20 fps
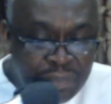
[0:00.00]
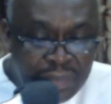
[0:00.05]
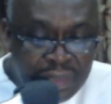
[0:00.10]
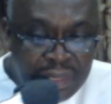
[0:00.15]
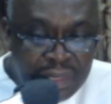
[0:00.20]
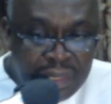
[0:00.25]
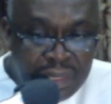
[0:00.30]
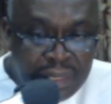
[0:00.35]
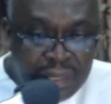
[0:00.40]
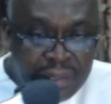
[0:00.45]

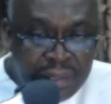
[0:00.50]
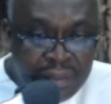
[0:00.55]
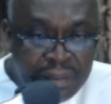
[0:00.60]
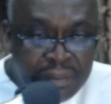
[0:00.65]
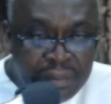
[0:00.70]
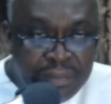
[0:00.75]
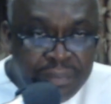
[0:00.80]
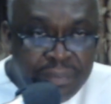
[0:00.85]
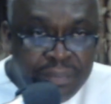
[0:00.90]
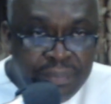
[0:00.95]
Yes, sir.
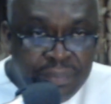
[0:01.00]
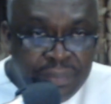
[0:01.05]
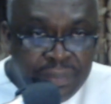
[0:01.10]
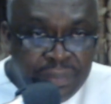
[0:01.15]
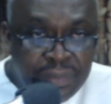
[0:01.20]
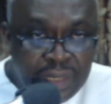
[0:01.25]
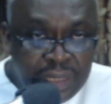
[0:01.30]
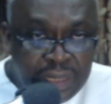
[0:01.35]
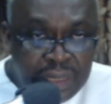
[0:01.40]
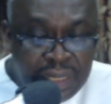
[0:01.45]
Thank you, sir.
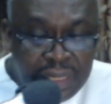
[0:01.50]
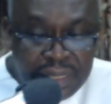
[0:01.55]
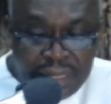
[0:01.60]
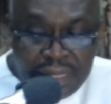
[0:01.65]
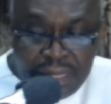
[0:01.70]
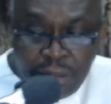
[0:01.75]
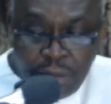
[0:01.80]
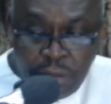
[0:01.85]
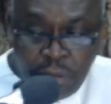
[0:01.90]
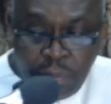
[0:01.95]

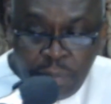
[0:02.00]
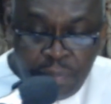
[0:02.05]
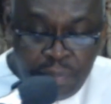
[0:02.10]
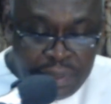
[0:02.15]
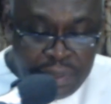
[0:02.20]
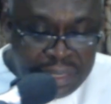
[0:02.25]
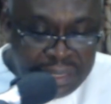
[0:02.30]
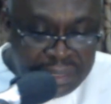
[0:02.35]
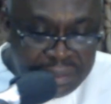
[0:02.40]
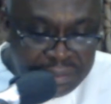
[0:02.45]
I hope
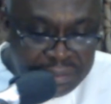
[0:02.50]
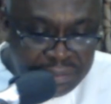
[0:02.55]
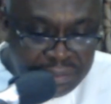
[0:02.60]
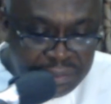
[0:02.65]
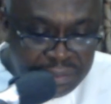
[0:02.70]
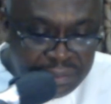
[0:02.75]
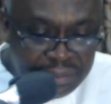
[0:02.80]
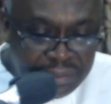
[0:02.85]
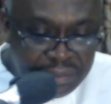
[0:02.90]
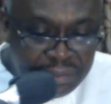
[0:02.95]
uh,
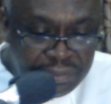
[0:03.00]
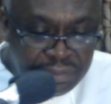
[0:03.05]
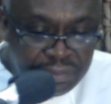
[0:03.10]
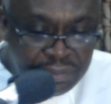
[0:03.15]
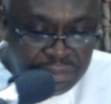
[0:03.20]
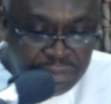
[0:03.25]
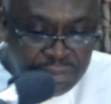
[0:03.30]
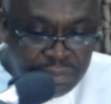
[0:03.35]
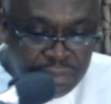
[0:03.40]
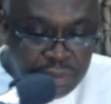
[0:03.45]

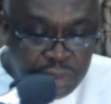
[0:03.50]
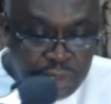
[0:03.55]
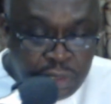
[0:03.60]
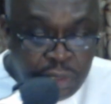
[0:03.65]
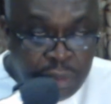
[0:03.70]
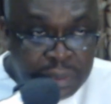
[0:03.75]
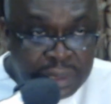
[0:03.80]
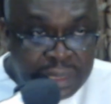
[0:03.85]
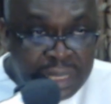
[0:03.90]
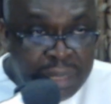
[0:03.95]
you
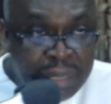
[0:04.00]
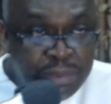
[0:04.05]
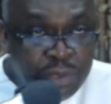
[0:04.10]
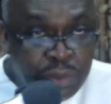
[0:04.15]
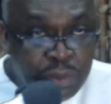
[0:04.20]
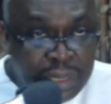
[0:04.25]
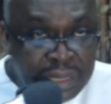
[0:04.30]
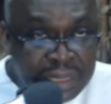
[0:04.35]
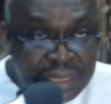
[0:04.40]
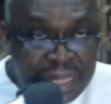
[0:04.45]
subscribe
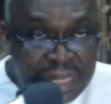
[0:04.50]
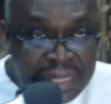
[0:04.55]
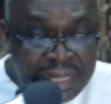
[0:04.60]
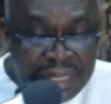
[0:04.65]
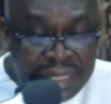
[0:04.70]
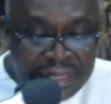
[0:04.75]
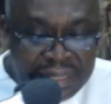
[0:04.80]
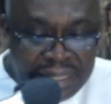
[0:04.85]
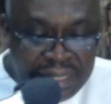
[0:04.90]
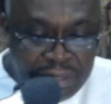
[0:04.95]
to our
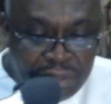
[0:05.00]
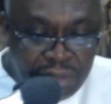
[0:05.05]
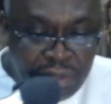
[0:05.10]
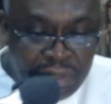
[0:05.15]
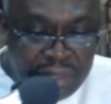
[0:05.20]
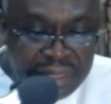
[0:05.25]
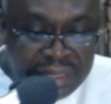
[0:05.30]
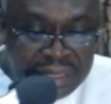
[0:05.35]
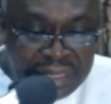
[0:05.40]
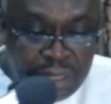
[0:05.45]
channels and
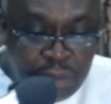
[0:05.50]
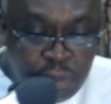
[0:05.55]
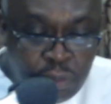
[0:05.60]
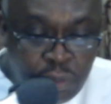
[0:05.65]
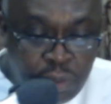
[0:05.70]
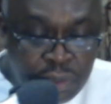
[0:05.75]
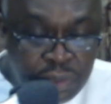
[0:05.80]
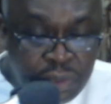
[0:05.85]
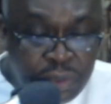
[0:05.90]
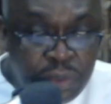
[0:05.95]
encourage our
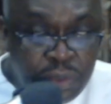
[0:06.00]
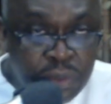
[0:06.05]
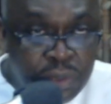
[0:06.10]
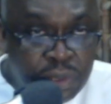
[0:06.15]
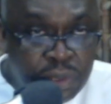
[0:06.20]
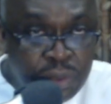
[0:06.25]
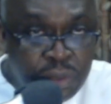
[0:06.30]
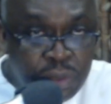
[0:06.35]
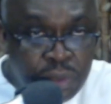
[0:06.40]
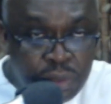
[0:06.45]
wards to
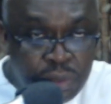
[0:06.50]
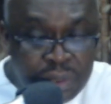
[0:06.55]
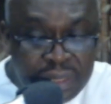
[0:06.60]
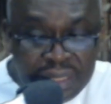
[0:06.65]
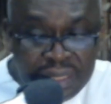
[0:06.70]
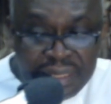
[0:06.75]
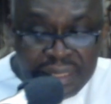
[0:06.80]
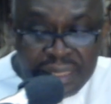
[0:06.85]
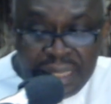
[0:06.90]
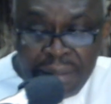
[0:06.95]
do the
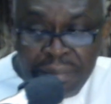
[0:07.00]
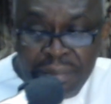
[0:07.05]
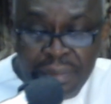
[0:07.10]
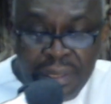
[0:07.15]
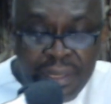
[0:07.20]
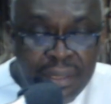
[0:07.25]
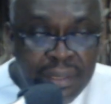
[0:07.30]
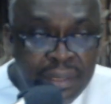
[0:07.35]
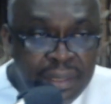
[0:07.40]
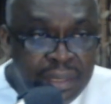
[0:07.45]
same.
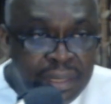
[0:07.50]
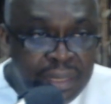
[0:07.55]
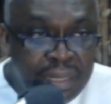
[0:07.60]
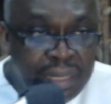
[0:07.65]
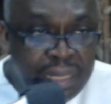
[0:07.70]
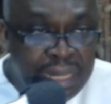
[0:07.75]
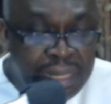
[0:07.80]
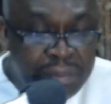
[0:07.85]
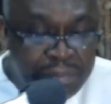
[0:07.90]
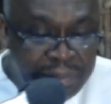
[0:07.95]

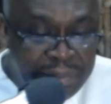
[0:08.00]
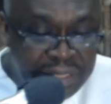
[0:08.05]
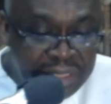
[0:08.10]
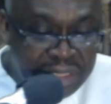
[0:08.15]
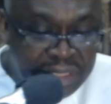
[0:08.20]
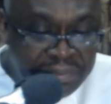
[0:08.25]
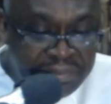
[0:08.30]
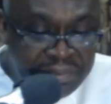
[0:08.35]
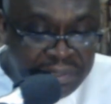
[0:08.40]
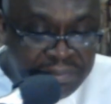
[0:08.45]

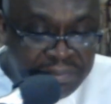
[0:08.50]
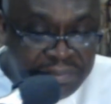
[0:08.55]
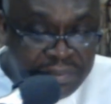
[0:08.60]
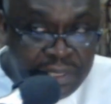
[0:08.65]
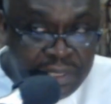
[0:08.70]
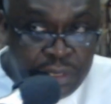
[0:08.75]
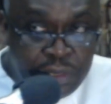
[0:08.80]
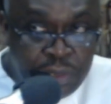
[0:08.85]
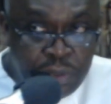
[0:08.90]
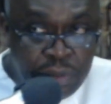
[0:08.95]
Please feel
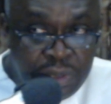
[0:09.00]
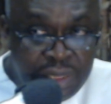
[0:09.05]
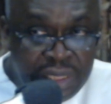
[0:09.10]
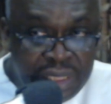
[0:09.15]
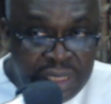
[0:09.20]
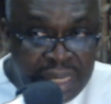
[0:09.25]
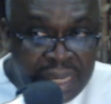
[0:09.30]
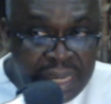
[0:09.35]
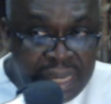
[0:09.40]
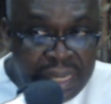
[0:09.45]
free to
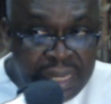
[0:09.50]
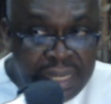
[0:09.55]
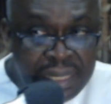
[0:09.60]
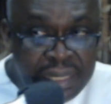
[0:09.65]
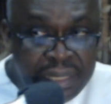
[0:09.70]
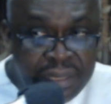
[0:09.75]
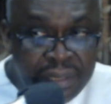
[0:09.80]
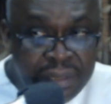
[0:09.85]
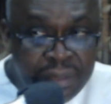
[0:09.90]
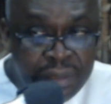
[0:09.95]
share
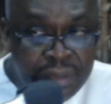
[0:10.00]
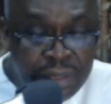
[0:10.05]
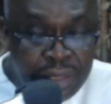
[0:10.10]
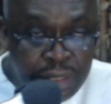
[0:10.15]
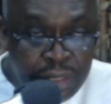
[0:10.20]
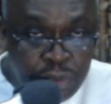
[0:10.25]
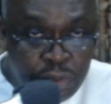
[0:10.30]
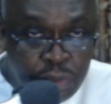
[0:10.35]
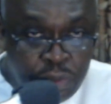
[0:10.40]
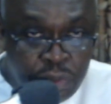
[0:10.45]

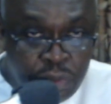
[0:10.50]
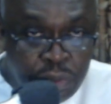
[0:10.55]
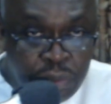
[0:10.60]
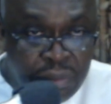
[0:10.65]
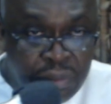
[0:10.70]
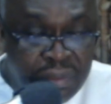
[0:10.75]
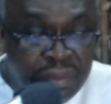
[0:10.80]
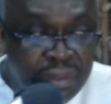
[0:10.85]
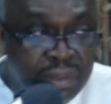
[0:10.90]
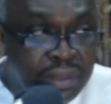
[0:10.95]
this
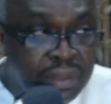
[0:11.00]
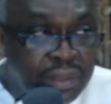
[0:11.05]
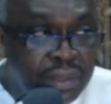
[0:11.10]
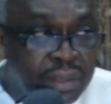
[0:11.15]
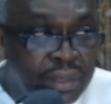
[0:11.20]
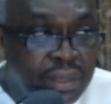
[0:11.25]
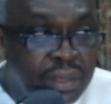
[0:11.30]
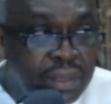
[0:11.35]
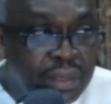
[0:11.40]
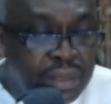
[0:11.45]
truth
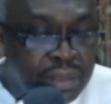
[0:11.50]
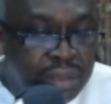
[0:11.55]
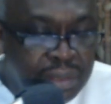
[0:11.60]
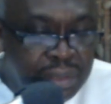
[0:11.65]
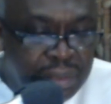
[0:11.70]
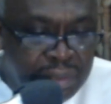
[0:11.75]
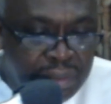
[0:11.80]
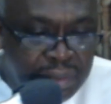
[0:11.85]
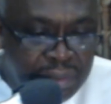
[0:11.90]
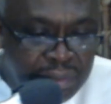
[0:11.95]

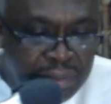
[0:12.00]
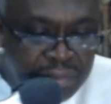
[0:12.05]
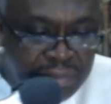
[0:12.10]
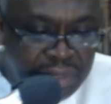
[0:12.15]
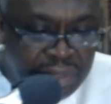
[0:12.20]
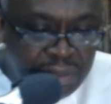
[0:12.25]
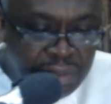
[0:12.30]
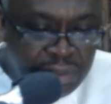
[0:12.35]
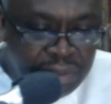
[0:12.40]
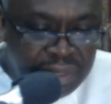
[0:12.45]

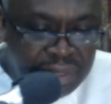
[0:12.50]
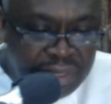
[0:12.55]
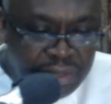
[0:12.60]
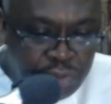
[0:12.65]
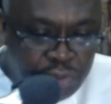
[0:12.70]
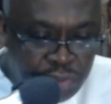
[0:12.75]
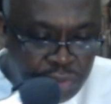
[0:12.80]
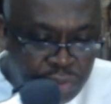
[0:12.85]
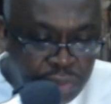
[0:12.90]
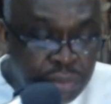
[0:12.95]
for
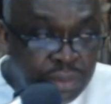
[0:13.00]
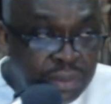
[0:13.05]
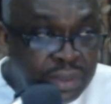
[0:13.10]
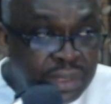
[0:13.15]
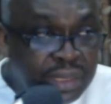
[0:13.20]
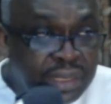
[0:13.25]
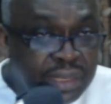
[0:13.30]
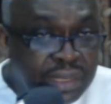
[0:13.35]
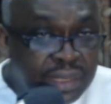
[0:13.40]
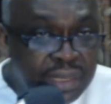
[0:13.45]
this
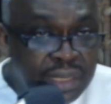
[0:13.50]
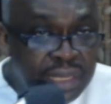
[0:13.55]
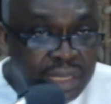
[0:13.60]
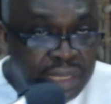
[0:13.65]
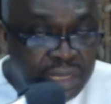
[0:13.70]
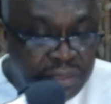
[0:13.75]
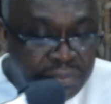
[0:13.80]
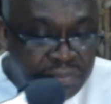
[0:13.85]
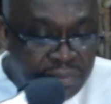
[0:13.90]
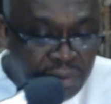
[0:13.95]
truth
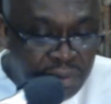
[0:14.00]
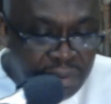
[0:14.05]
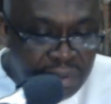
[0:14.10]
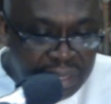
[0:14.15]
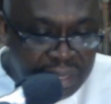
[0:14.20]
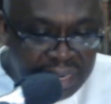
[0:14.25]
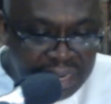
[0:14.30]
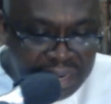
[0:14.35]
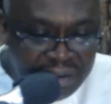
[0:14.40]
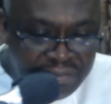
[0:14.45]
is for
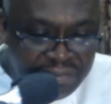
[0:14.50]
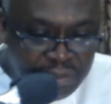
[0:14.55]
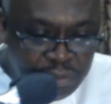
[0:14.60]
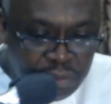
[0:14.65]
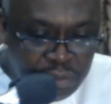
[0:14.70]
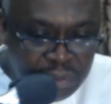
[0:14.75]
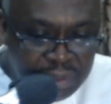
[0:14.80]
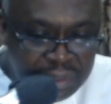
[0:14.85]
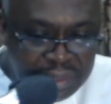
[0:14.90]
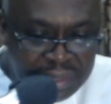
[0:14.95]
everyone.